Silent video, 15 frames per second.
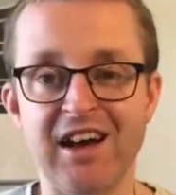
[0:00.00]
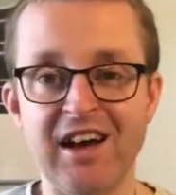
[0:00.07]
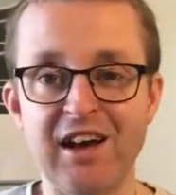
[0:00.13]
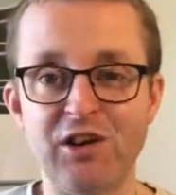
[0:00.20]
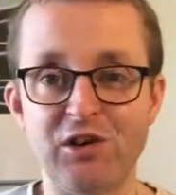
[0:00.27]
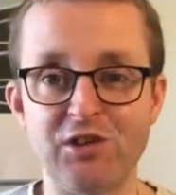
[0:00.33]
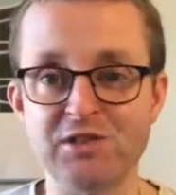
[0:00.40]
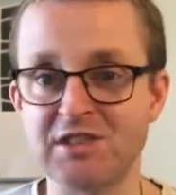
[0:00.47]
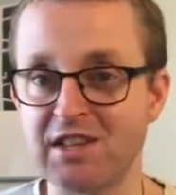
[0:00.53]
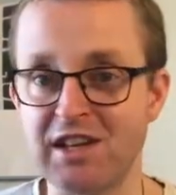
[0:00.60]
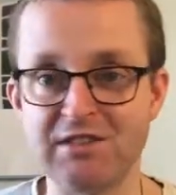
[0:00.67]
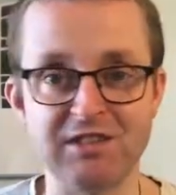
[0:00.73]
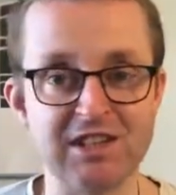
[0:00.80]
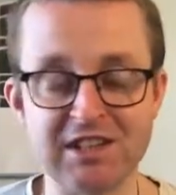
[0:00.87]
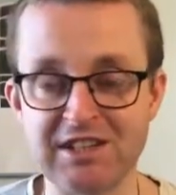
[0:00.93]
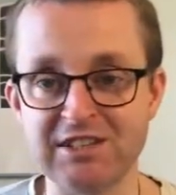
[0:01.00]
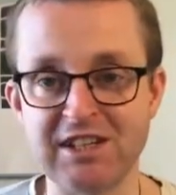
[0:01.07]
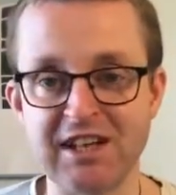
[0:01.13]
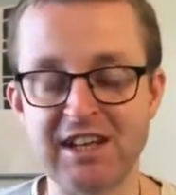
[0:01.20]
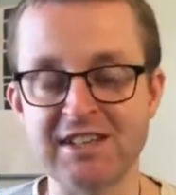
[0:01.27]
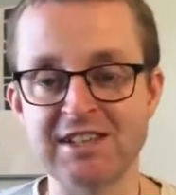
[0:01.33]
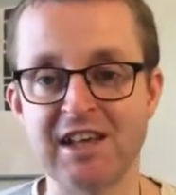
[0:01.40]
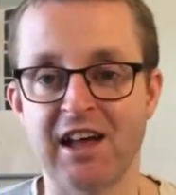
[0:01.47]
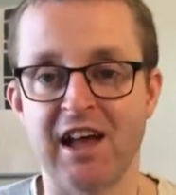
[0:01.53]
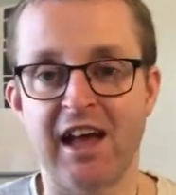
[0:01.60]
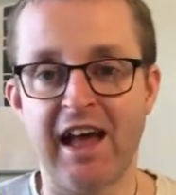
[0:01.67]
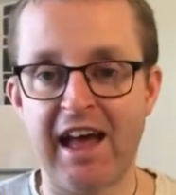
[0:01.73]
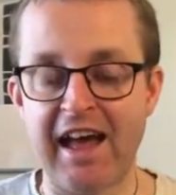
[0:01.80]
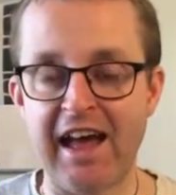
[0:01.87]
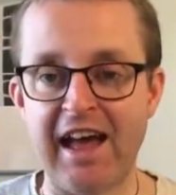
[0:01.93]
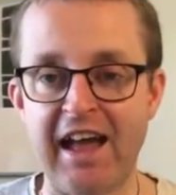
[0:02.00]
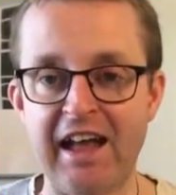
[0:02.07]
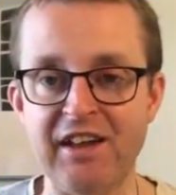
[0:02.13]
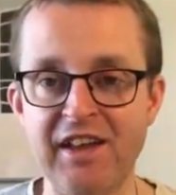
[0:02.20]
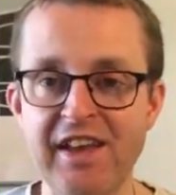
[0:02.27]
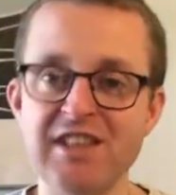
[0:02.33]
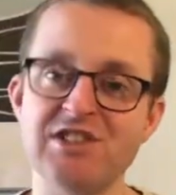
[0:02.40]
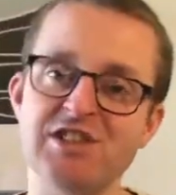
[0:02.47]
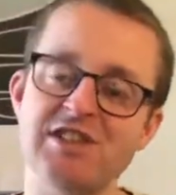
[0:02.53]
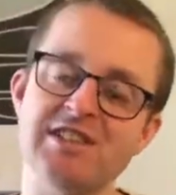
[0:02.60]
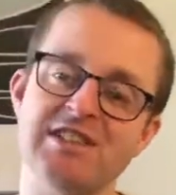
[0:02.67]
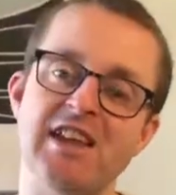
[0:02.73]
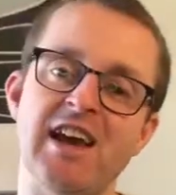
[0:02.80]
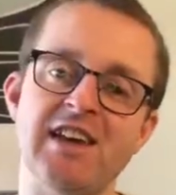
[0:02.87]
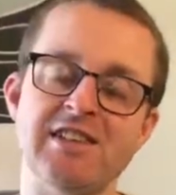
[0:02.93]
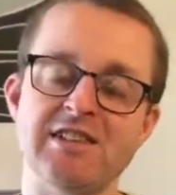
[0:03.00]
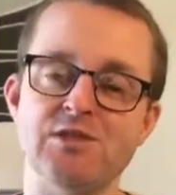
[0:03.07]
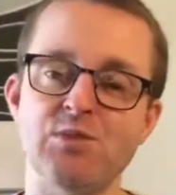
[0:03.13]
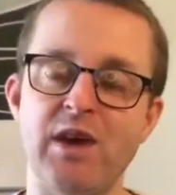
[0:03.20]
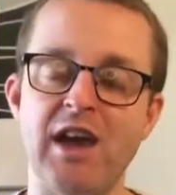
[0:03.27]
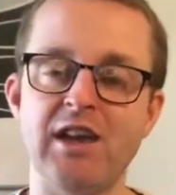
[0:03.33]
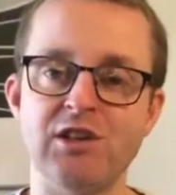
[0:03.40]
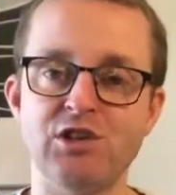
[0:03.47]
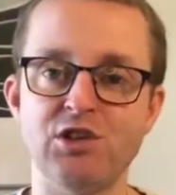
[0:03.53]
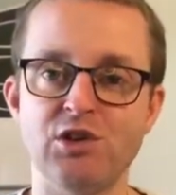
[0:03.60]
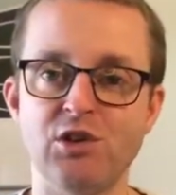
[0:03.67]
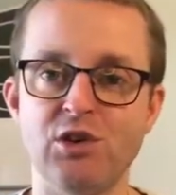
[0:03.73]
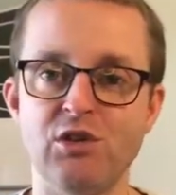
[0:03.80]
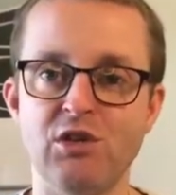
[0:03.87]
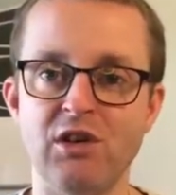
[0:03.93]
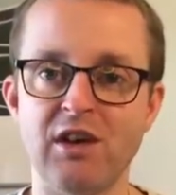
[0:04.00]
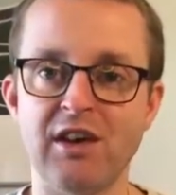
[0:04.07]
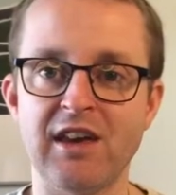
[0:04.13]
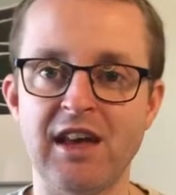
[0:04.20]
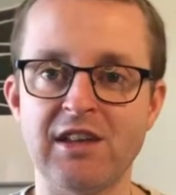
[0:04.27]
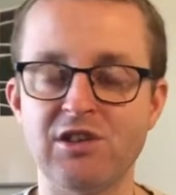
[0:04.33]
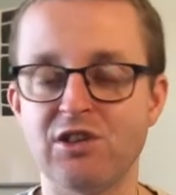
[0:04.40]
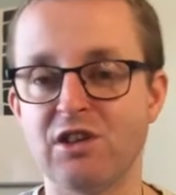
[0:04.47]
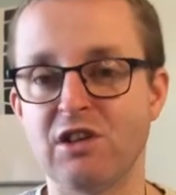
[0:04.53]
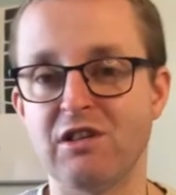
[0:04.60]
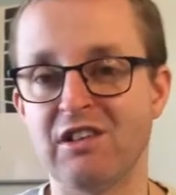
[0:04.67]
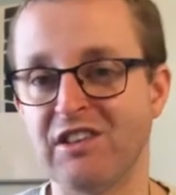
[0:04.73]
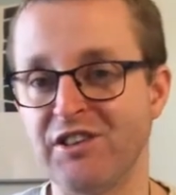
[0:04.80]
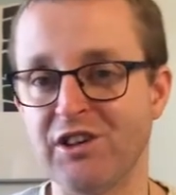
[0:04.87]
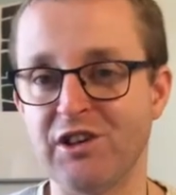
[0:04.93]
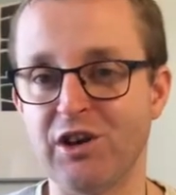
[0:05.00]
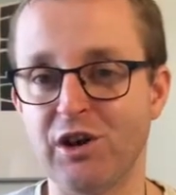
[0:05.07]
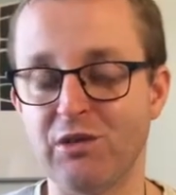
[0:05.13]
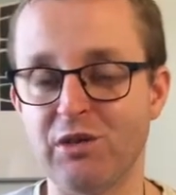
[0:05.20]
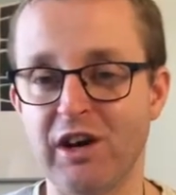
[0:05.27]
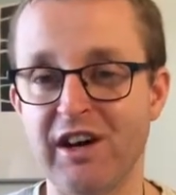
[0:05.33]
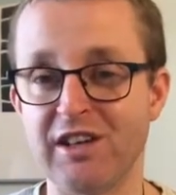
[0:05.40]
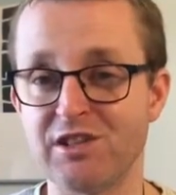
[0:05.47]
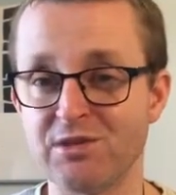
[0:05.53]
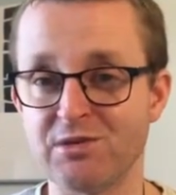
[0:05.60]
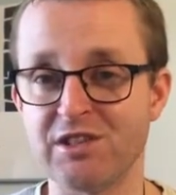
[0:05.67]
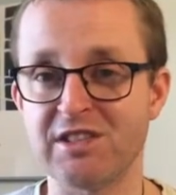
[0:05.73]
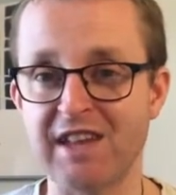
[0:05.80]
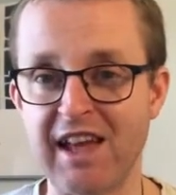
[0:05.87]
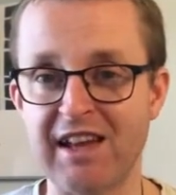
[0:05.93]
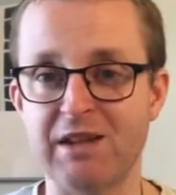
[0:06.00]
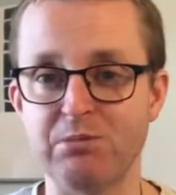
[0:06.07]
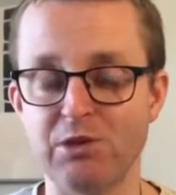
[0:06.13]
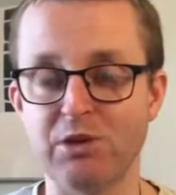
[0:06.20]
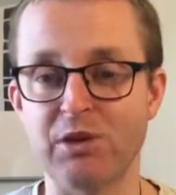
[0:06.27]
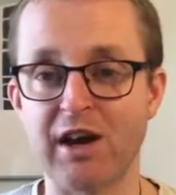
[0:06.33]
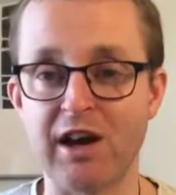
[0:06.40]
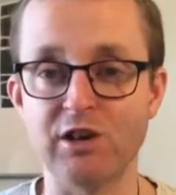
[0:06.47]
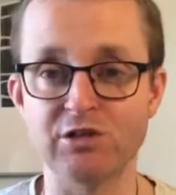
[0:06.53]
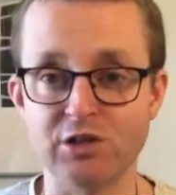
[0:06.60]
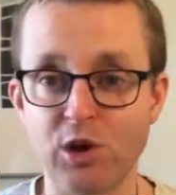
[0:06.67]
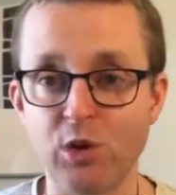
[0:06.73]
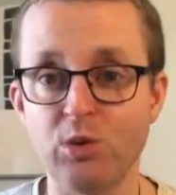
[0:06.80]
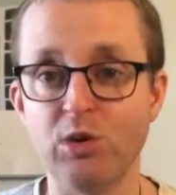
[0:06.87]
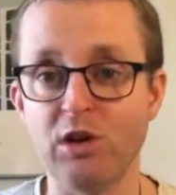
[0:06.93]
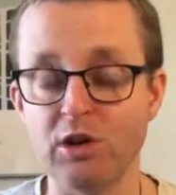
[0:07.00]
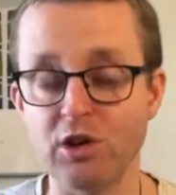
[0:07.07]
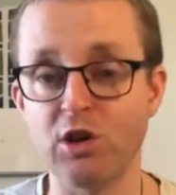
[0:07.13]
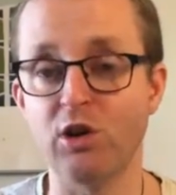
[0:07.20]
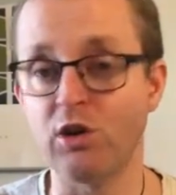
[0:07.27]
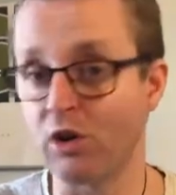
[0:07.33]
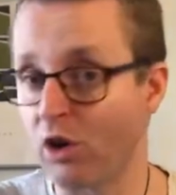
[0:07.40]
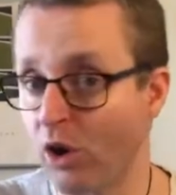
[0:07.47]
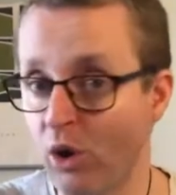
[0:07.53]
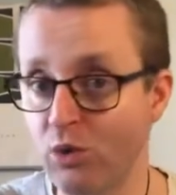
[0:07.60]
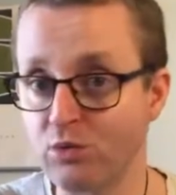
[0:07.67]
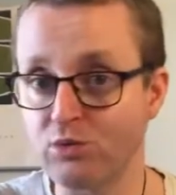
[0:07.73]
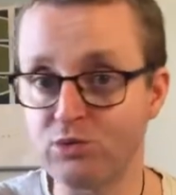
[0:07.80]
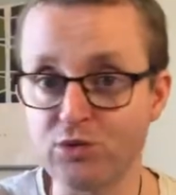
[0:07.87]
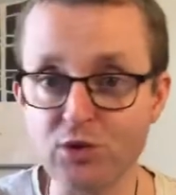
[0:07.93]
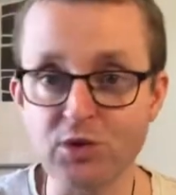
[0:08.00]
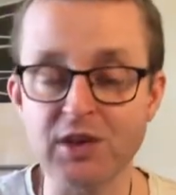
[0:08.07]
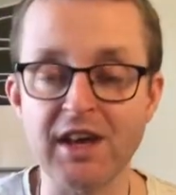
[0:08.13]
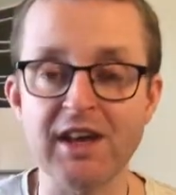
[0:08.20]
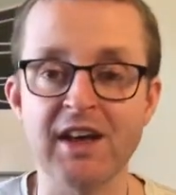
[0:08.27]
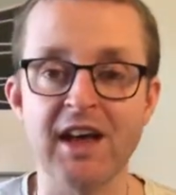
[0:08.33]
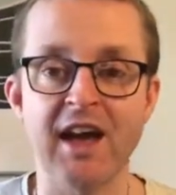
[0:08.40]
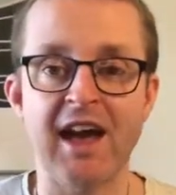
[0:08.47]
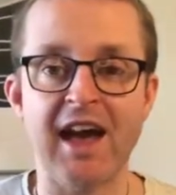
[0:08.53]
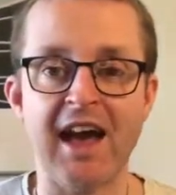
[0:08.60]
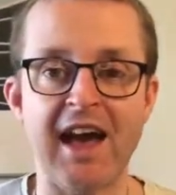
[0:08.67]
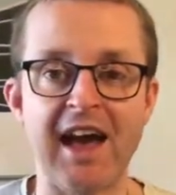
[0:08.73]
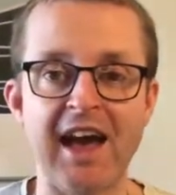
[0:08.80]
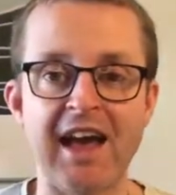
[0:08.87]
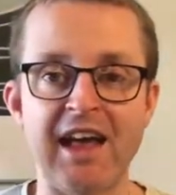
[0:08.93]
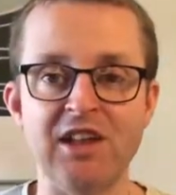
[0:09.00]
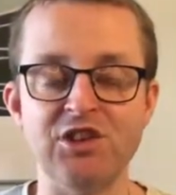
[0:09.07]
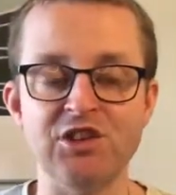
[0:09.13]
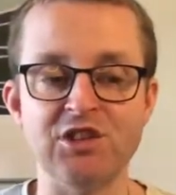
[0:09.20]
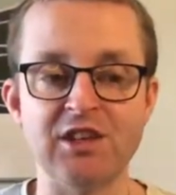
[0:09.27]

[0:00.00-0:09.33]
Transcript: conservatories, and it's just nice way to get sustainable. You can grow your own food, and